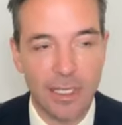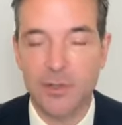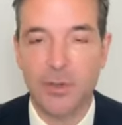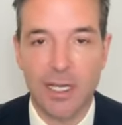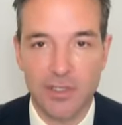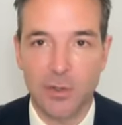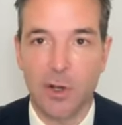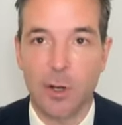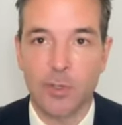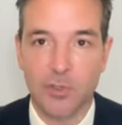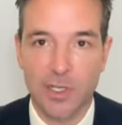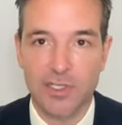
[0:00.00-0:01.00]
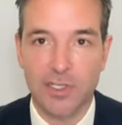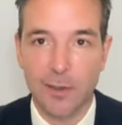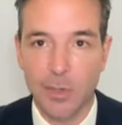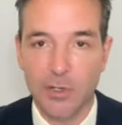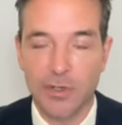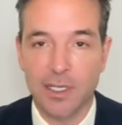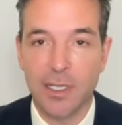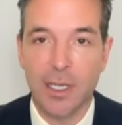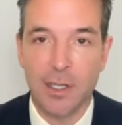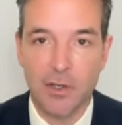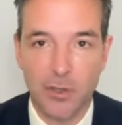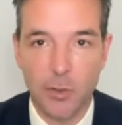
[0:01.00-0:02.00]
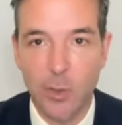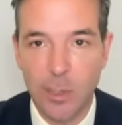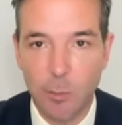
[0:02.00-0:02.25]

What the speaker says: international arbitration community. Do we